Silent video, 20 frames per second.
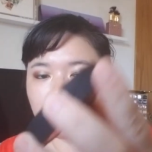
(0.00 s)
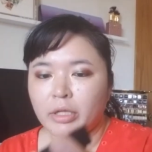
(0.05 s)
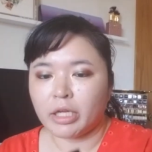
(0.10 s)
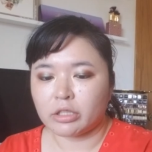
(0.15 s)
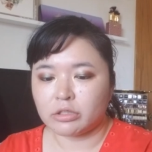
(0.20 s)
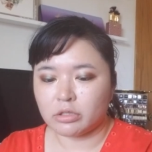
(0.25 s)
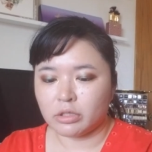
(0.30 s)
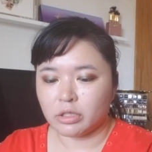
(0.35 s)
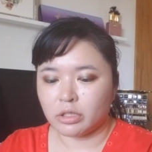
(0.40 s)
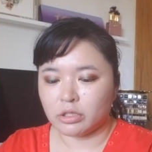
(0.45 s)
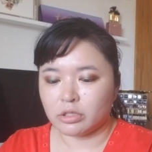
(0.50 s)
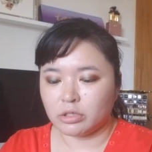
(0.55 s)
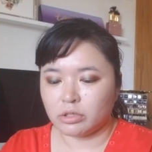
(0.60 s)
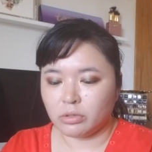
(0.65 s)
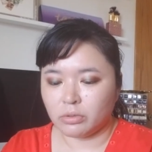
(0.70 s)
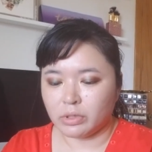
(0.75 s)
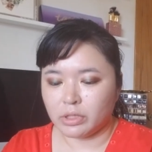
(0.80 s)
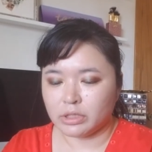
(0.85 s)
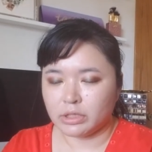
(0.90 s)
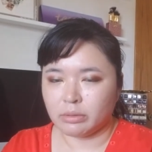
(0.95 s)
actually going to
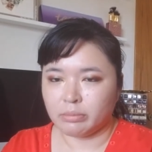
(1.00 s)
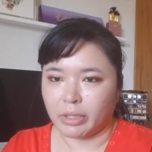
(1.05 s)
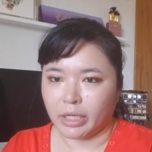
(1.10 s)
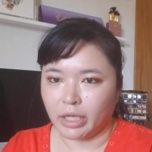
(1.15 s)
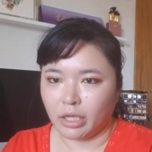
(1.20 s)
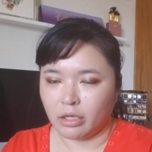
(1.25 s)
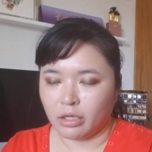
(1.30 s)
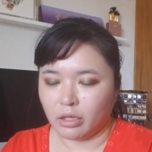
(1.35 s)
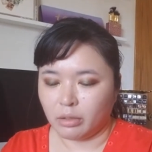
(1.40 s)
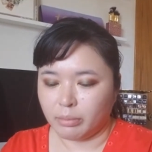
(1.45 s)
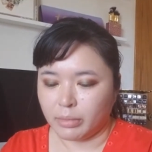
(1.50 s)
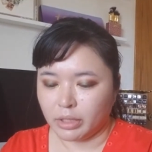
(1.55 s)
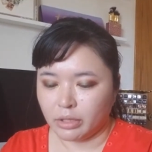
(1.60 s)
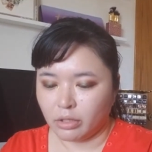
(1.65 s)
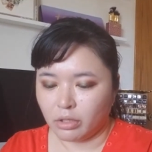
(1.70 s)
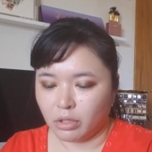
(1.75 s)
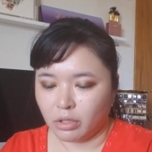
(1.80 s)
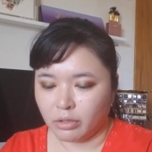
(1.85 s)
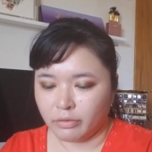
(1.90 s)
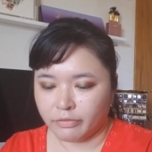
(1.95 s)
show this in my end of the month
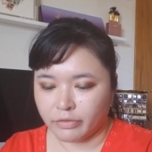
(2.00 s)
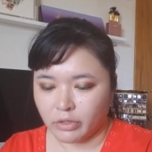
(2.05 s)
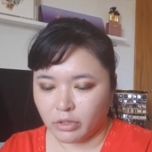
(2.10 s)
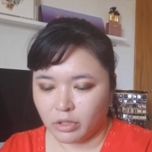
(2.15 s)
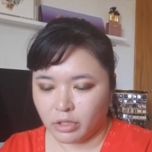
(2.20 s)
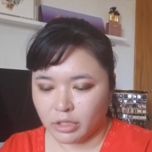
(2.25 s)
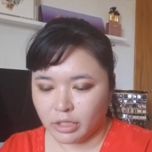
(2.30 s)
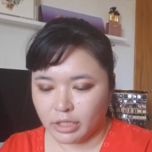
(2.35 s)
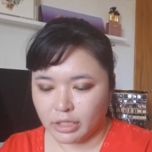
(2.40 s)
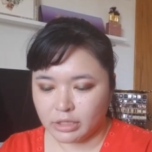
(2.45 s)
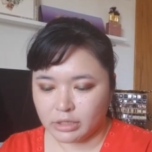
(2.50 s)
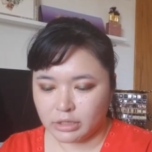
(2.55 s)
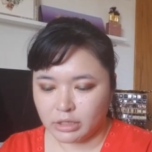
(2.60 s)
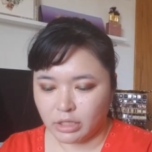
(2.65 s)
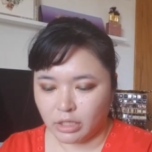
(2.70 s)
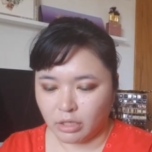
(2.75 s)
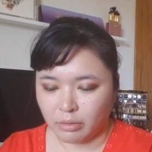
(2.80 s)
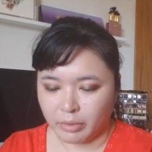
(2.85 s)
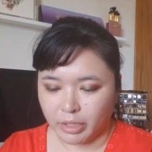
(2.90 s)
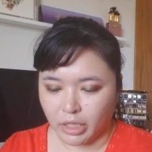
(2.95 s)
haul for August.
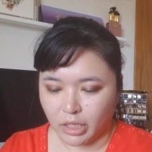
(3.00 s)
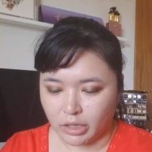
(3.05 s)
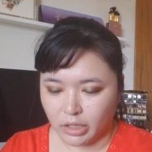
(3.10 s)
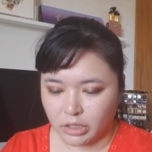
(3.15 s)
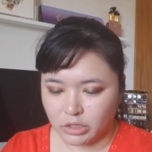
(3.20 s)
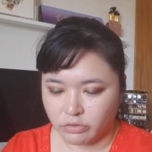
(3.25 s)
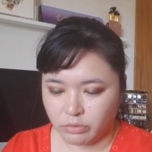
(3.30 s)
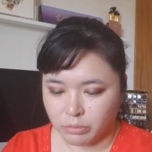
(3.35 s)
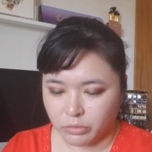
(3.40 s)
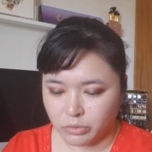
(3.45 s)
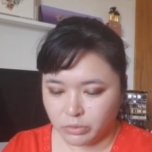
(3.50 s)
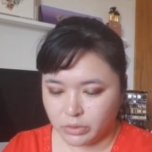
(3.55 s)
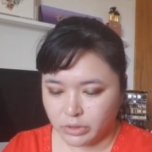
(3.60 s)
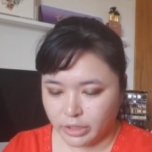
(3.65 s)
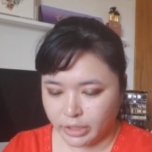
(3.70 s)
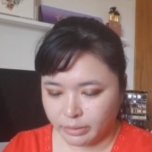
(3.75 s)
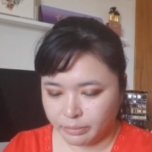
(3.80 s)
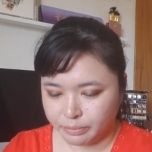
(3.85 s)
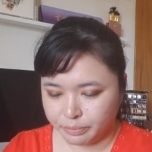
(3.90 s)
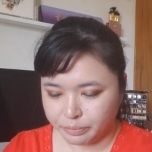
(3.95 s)
Um, I got this from
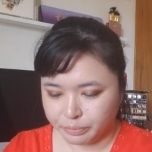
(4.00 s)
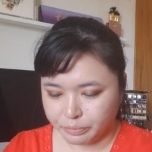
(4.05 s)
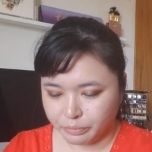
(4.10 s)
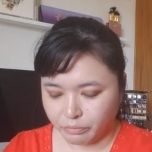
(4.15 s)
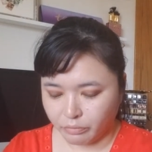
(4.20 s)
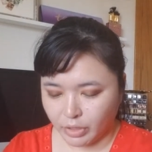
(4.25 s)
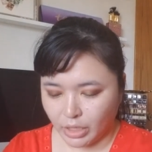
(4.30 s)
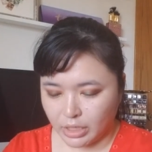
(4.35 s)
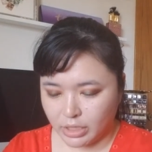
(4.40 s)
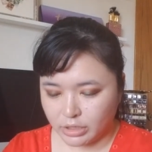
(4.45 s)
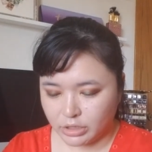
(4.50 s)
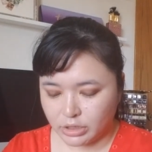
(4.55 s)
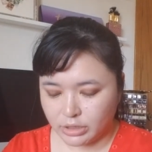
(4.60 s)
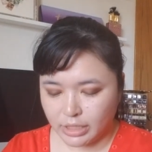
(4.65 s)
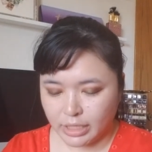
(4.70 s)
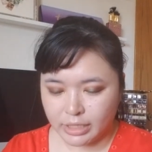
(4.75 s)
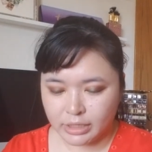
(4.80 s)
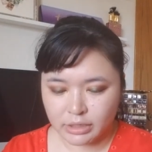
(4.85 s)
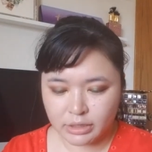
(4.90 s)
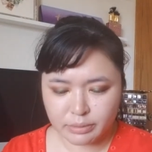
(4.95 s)
Ulta and it just
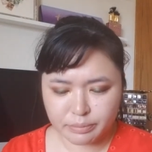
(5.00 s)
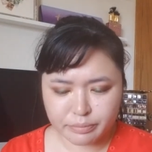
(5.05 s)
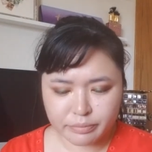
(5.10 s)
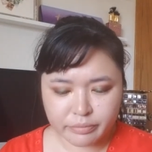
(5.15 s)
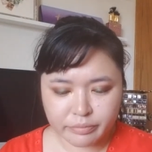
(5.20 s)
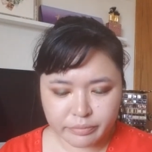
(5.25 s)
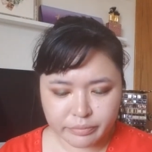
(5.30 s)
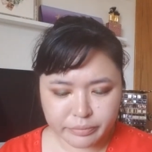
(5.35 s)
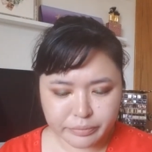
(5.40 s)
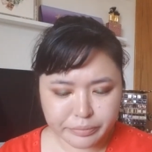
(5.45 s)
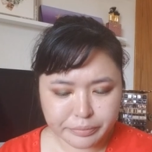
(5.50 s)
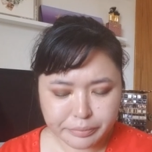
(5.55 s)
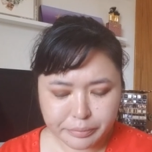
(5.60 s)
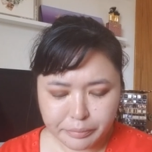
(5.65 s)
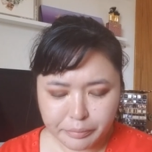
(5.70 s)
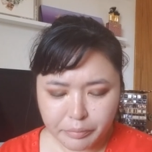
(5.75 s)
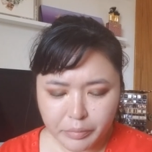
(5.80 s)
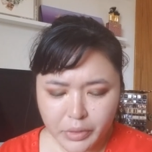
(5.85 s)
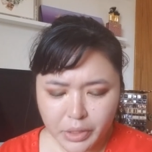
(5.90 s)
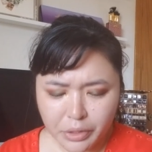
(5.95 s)
has
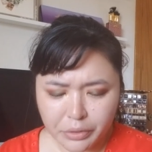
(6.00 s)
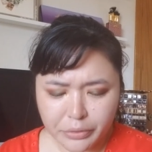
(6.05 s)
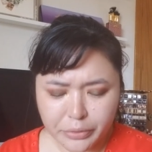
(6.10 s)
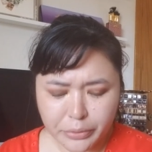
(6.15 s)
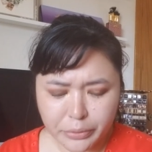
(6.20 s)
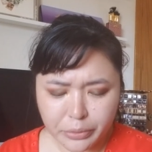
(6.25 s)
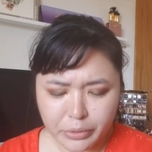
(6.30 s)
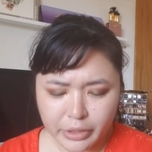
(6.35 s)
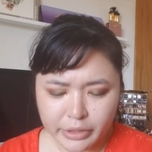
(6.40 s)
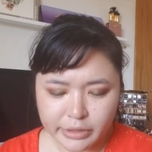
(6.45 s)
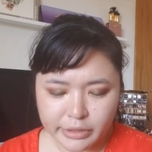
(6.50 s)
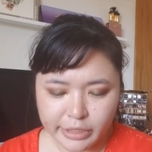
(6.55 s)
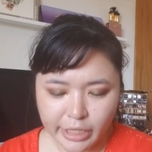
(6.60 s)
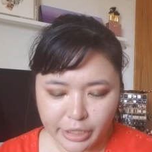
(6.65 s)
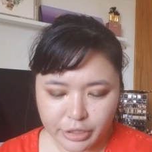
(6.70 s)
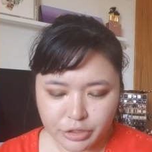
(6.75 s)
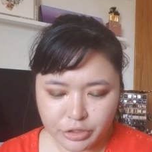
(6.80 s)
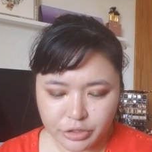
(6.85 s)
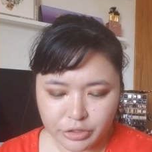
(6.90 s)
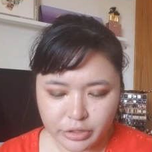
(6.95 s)
the coolest
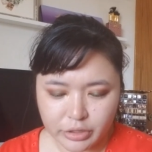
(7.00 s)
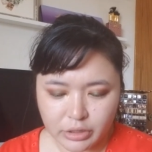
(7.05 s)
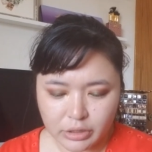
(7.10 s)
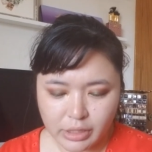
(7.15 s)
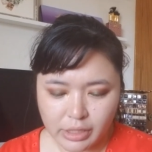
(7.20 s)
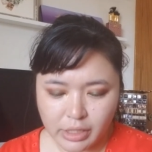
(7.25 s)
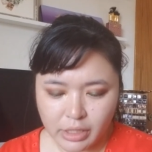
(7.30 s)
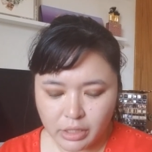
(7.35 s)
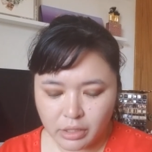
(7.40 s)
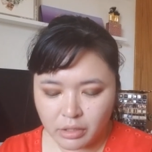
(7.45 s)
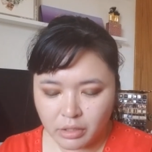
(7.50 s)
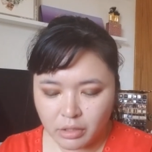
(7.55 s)
texture. It's like